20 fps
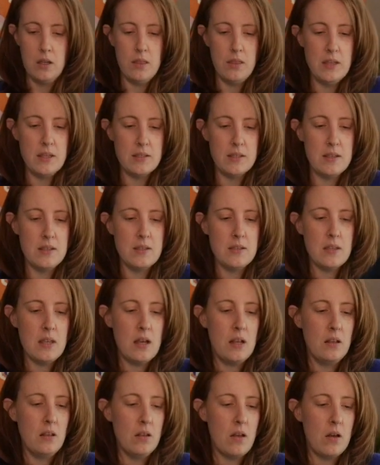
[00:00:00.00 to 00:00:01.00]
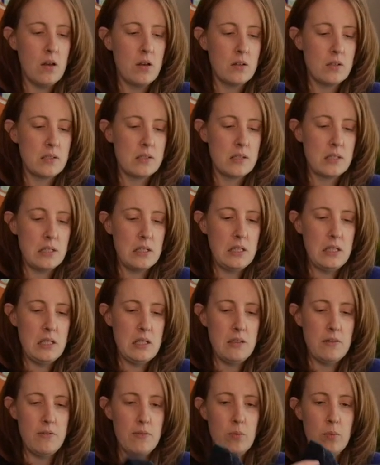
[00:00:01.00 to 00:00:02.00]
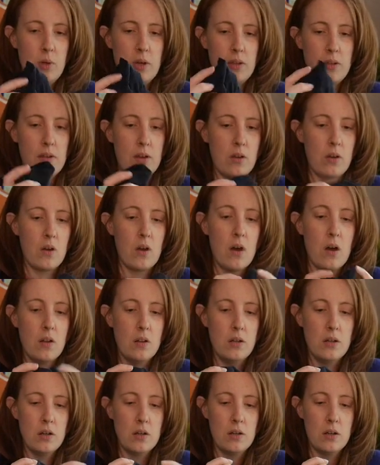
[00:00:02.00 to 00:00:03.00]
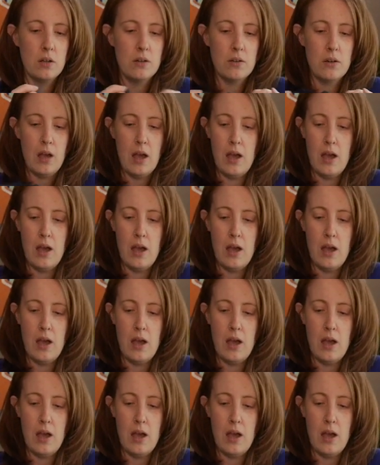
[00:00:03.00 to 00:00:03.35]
This is a long sleeve with a collar.